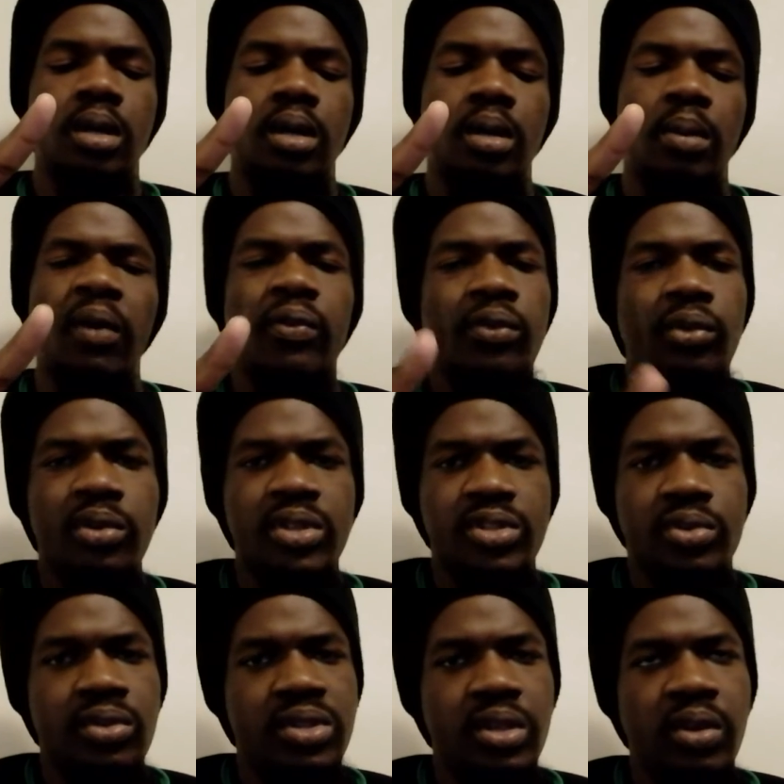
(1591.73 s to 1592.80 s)
Of
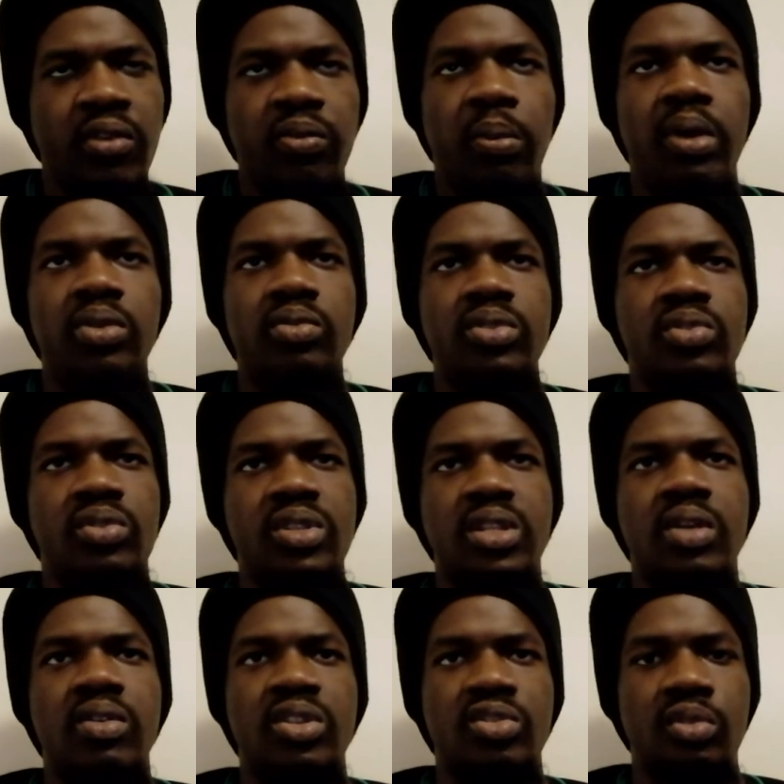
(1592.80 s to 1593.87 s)
course, everybody knows
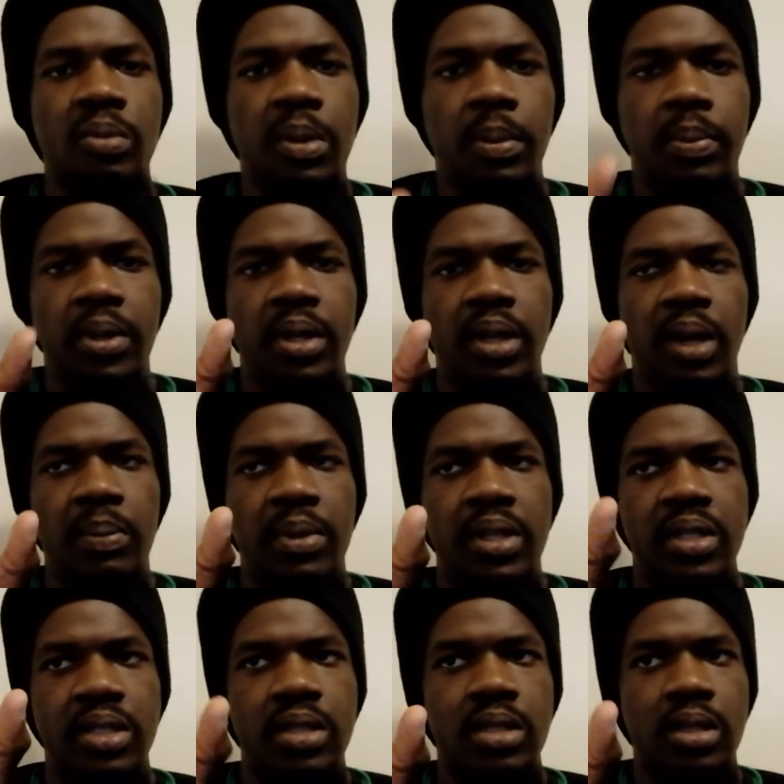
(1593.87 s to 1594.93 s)
Christian Eriksen will be playing a
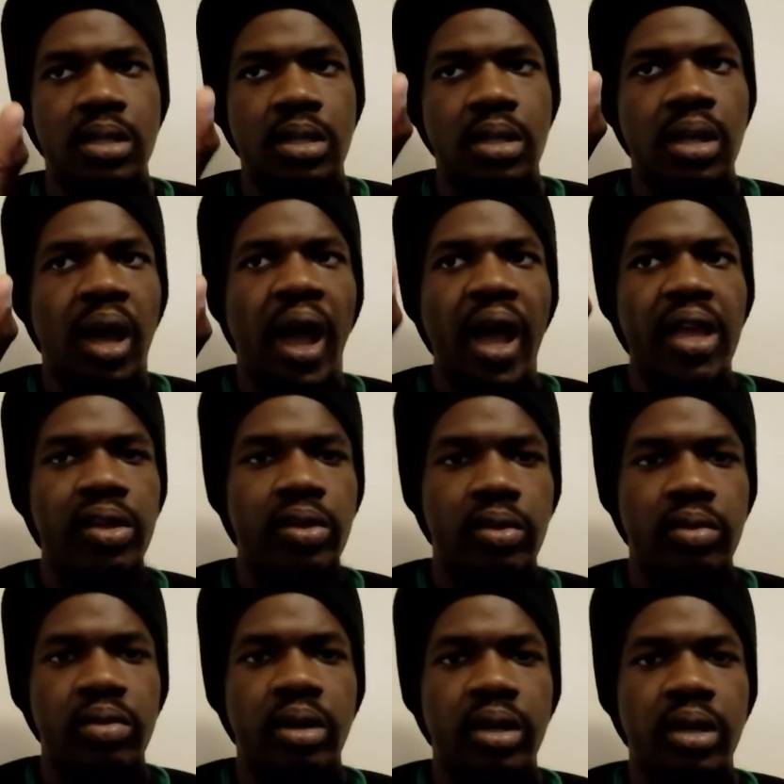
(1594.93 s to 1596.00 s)
bit
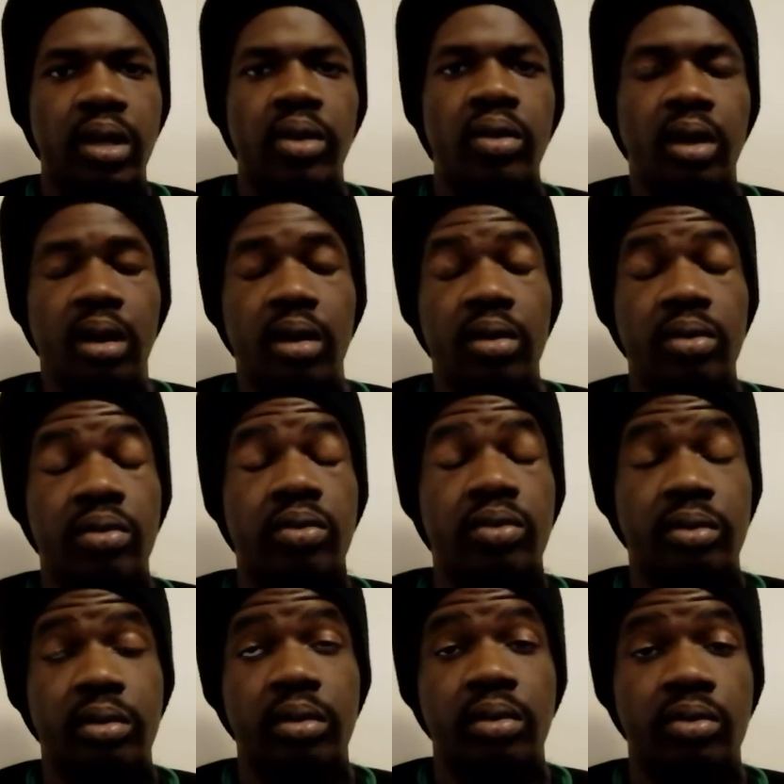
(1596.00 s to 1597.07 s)
higher than
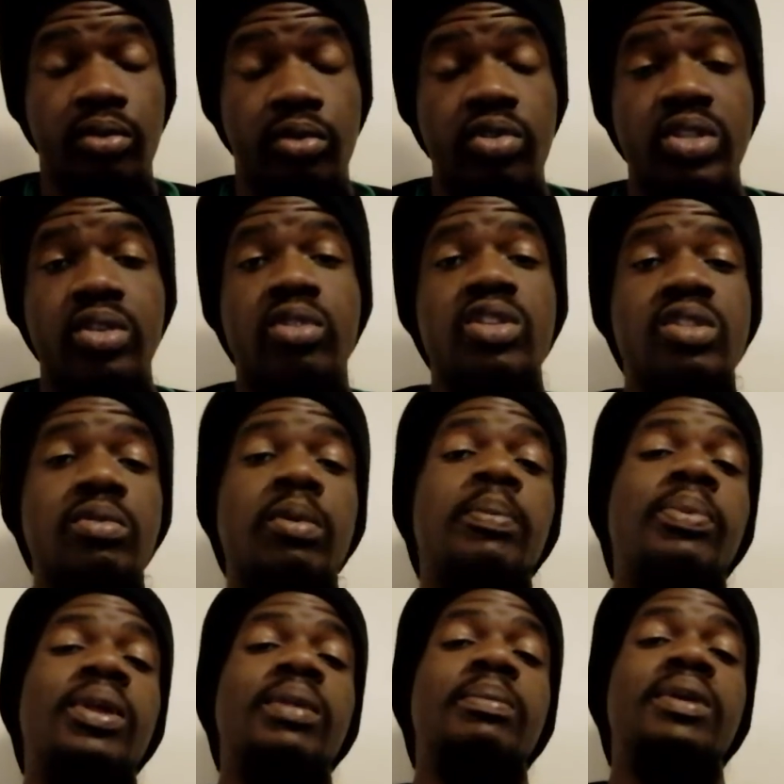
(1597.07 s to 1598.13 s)

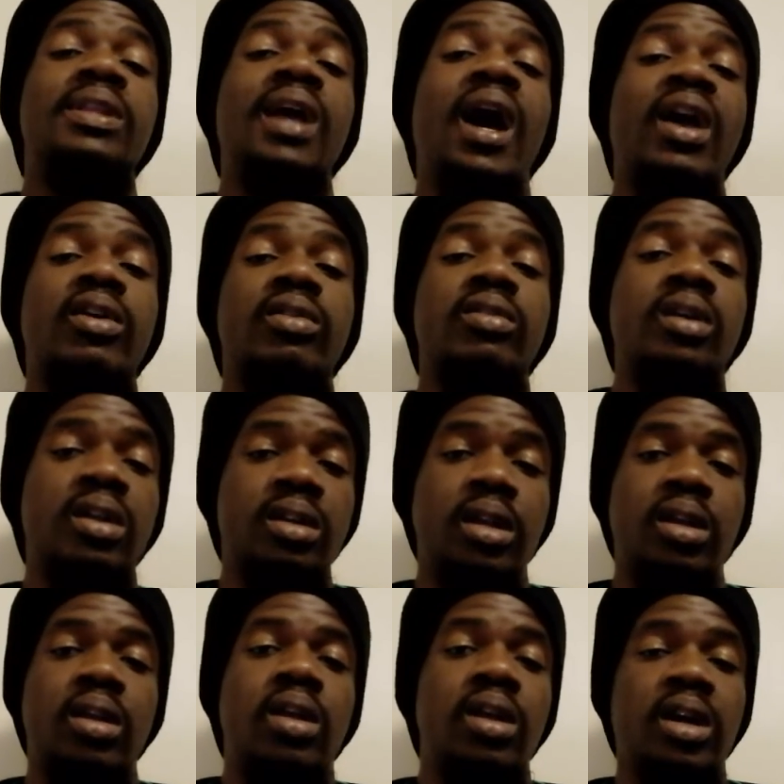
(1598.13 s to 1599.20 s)

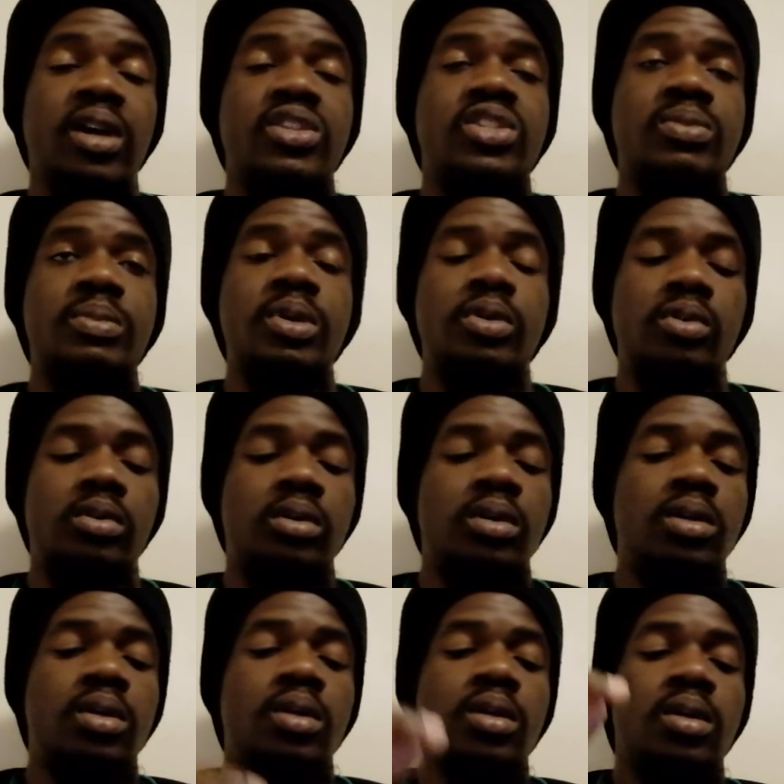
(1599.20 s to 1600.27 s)
Casemiro.
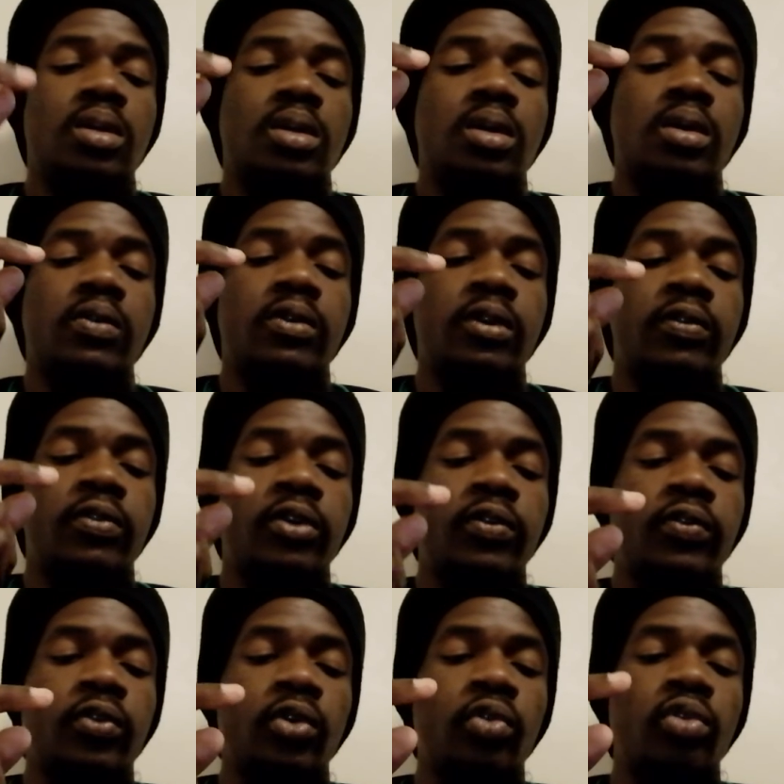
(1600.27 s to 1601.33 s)
The
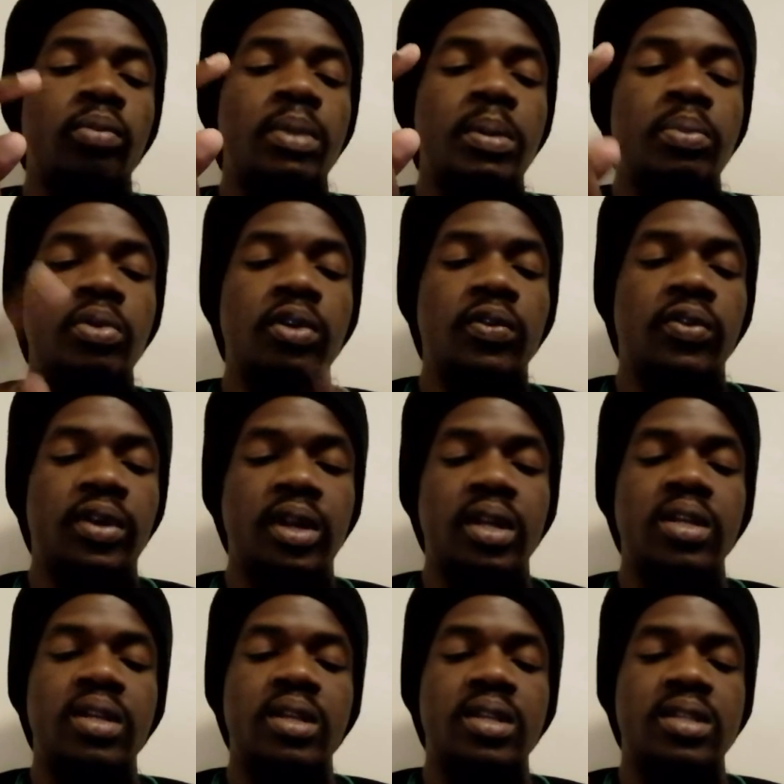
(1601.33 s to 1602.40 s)
front four will be Bruno
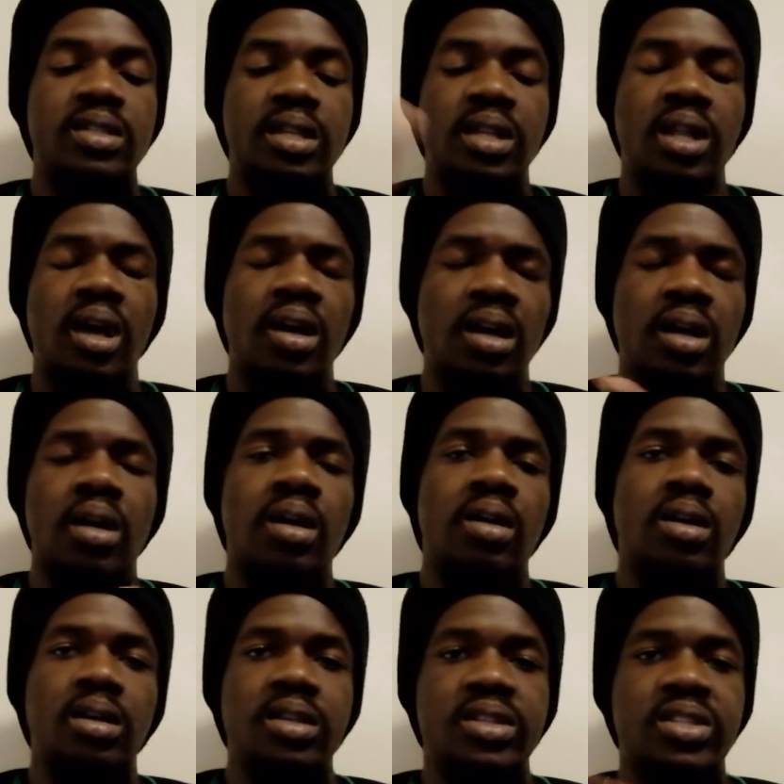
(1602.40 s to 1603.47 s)
Fernandes,
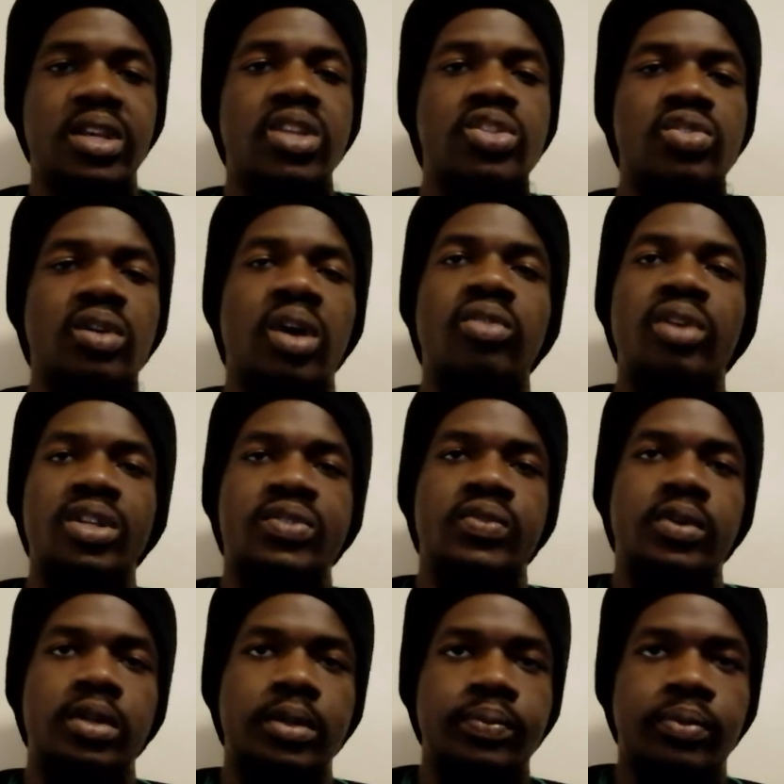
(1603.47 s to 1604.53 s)
Elanga, Sancho and
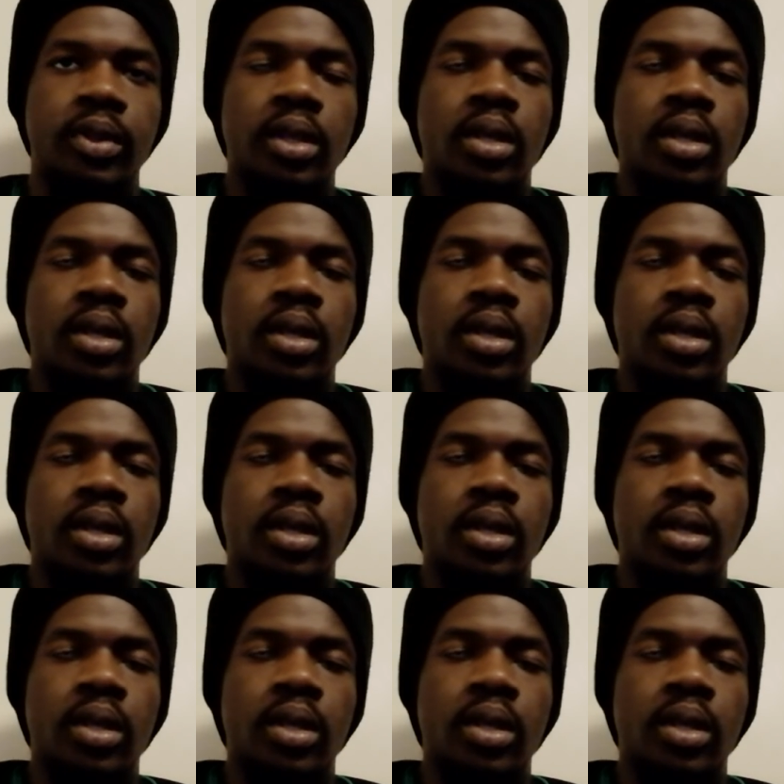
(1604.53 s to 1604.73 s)
Rashford.